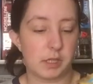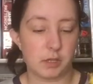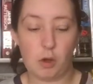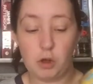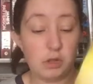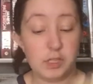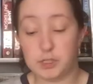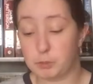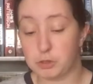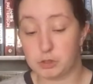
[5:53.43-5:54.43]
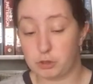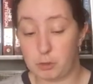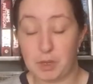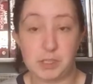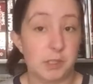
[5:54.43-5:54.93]
All of these books are on
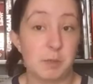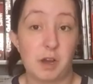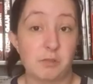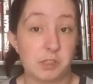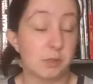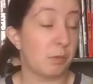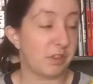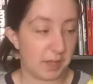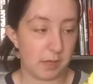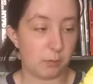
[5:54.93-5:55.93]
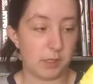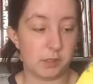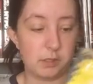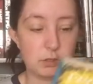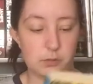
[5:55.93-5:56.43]
my TBR for this month anyway,
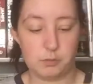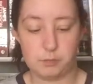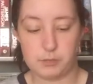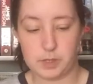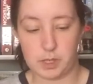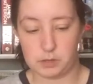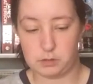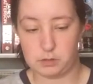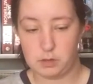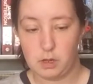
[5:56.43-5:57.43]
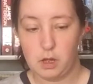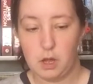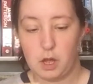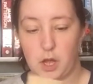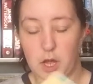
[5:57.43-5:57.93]
so yes.
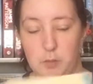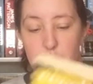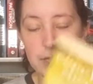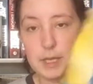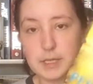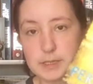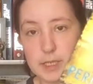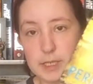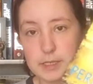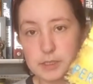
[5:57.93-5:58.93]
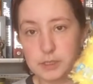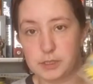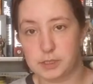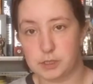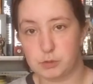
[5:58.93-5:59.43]
I'm excited
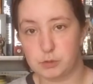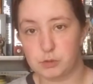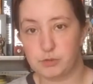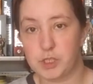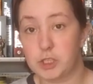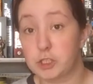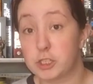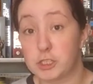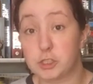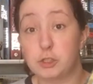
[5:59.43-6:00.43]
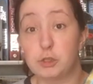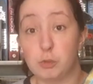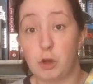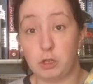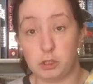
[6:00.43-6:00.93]
to finish this
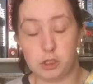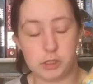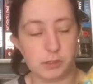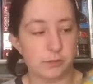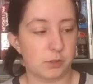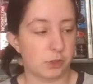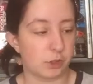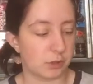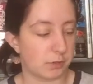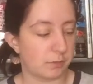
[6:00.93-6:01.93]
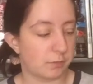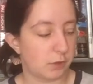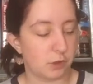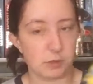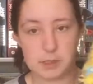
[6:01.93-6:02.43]
duology for sure,
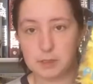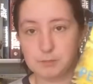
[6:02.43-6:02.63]
so yeah.